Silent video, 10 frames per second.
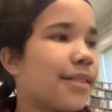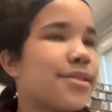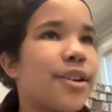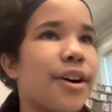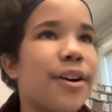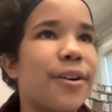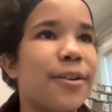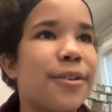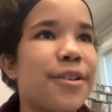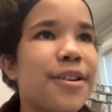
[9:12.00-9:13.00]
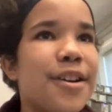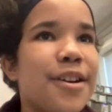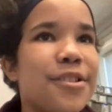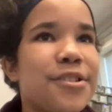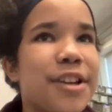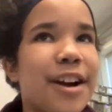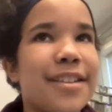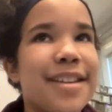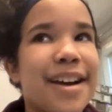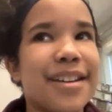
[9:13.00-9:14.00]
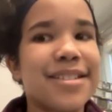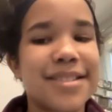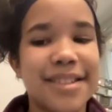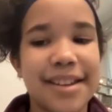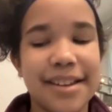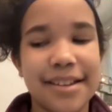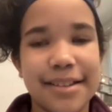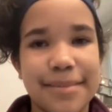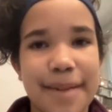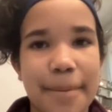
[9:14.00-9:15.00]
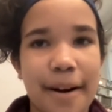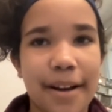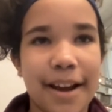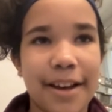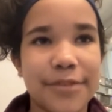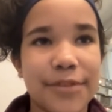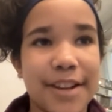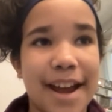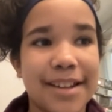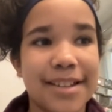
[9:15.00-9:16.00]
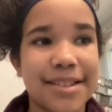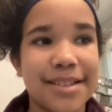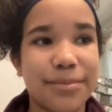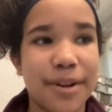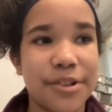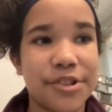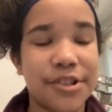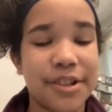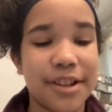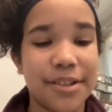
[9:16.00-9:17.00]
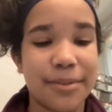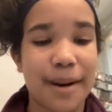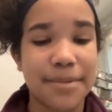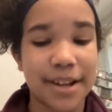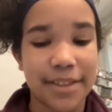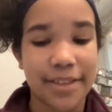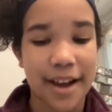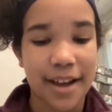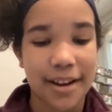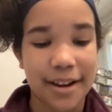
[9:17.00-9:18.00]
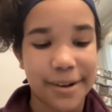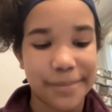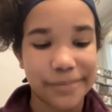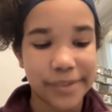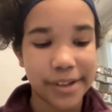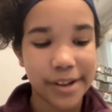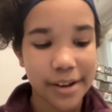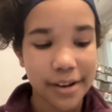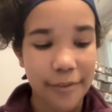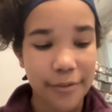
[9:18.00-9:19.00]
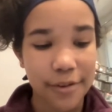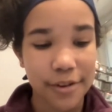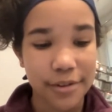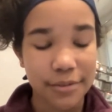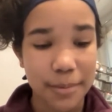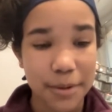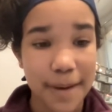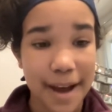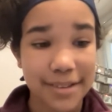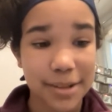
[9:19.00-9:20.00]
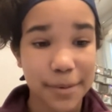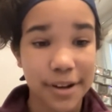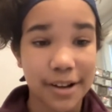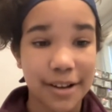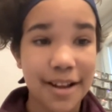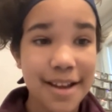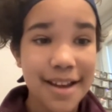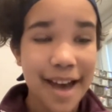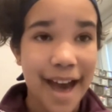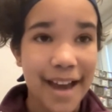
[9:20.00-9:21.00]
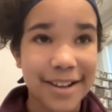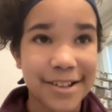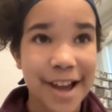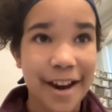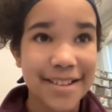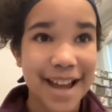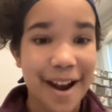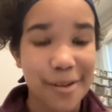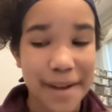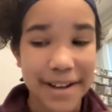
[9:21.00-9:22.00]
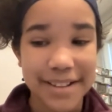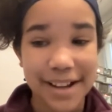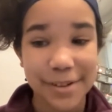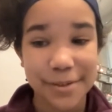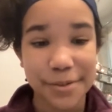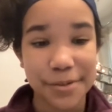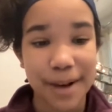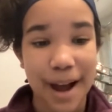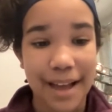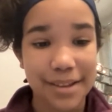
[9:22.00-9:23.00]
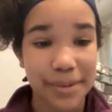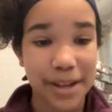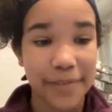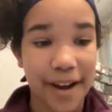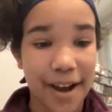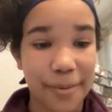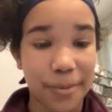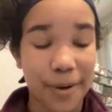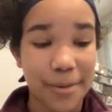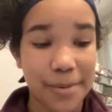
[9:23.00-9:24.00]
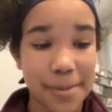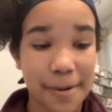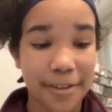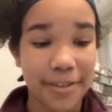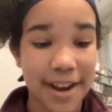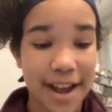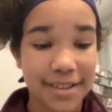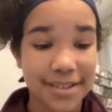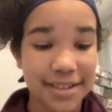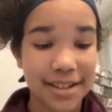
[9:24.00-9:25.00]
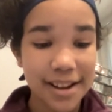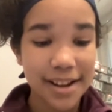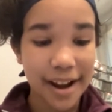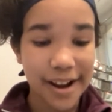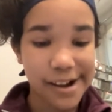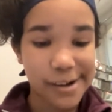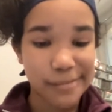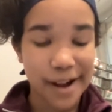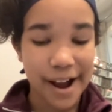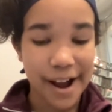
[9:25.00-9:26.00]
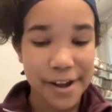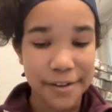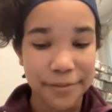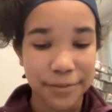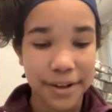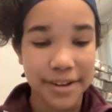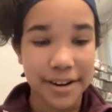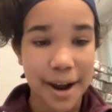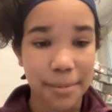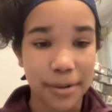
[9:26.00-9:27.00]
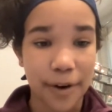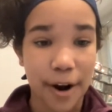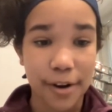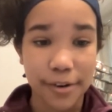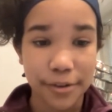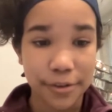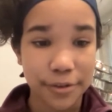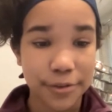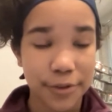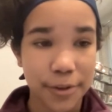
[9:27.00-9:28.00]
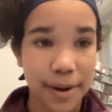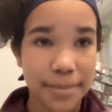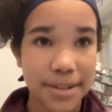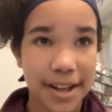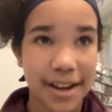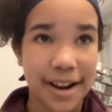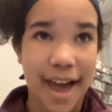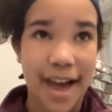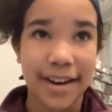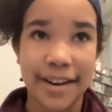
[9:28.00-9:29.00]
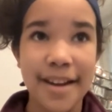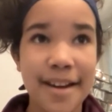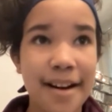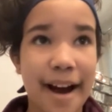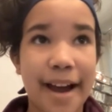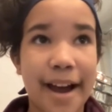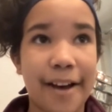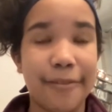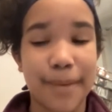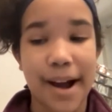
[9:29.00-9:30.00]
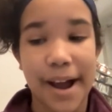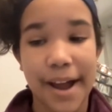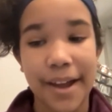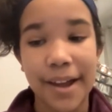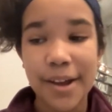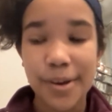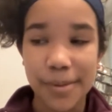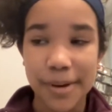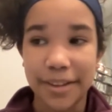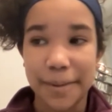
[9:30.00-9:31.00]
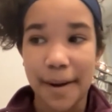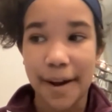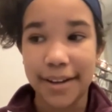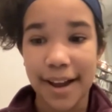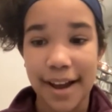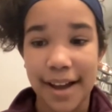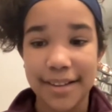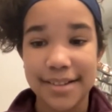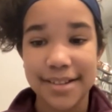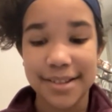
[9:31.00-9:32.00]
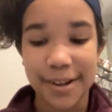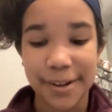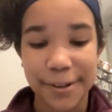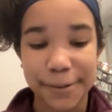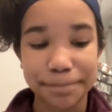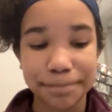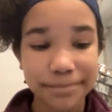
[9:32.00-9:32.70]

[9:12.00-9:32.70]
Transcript: So She Got Next is my podcast for the Next, which is a website that covers women's basketball. And shout out to Howard Magdell, who asked me if I would want to be a part of the Next. I've written a couple of articles for the website, and I have my weekly podcast. So